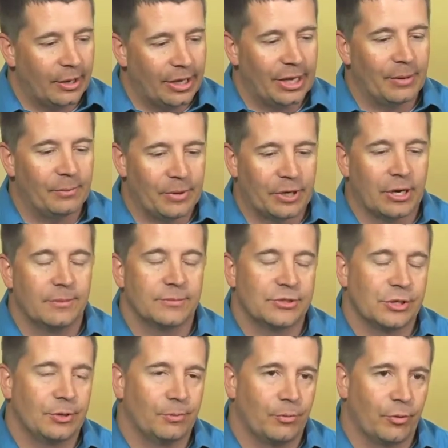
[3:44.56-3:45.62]
it becomes
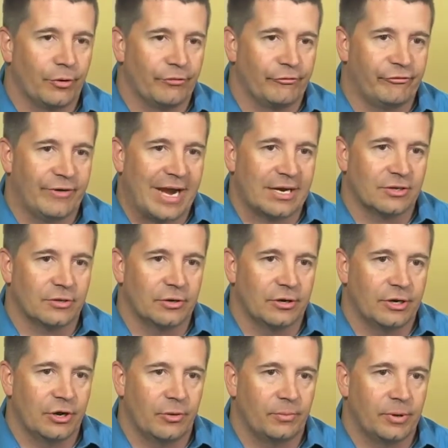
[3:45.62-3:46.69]
an important factor
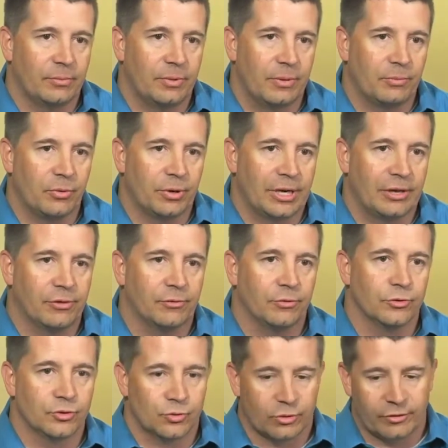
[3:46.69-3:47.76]
in helping people get
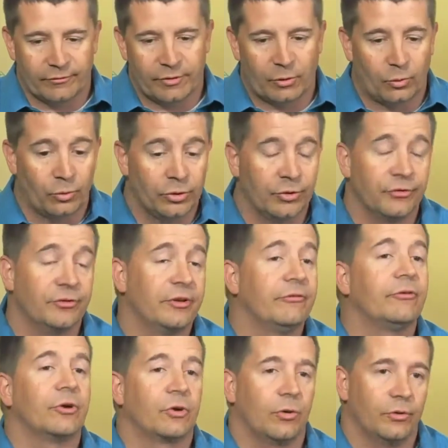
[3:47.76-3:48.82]
through sort of a real
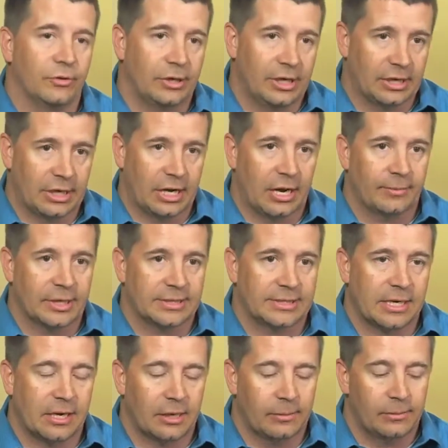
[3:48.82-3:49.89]
difficult economic
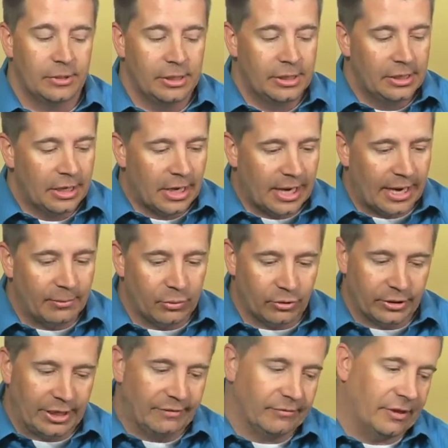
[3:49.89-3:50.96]
time. I
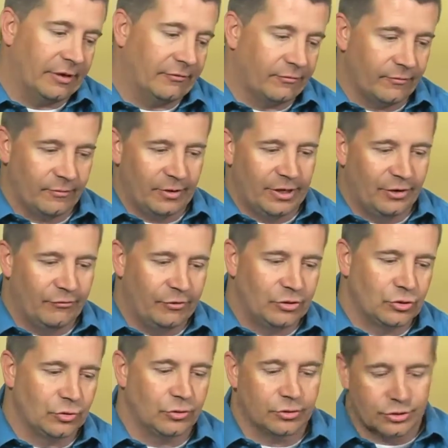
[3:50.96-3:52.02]
believe that if
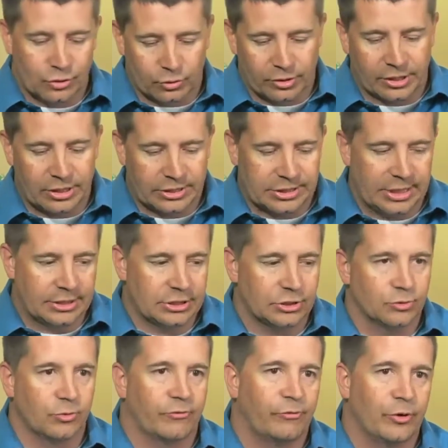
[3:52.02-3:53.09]
individuals and
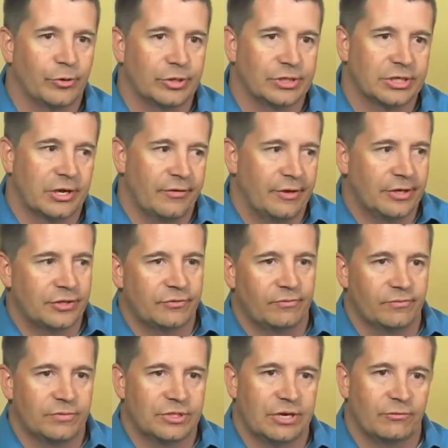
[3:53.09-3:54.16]
organizations were focused on this
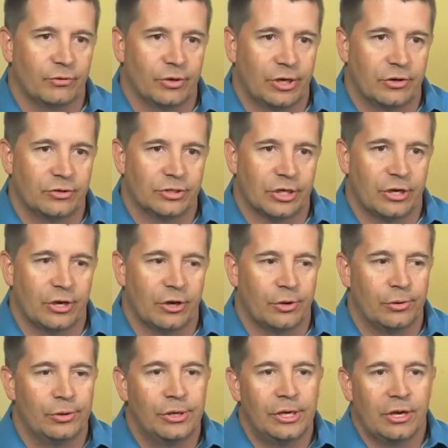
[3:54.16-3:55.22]
several years
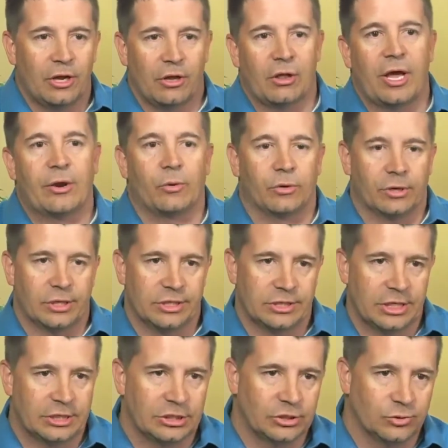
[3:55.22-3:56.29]
ago, a lot of
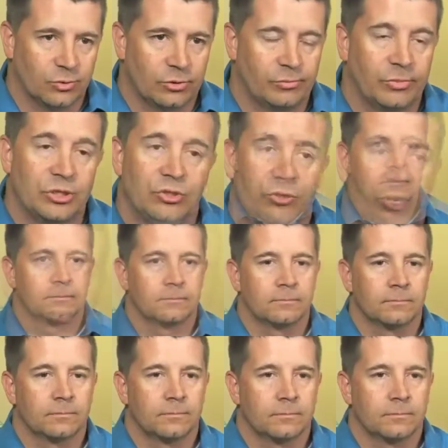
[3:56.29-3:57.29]
organizations wouldn't be struggling.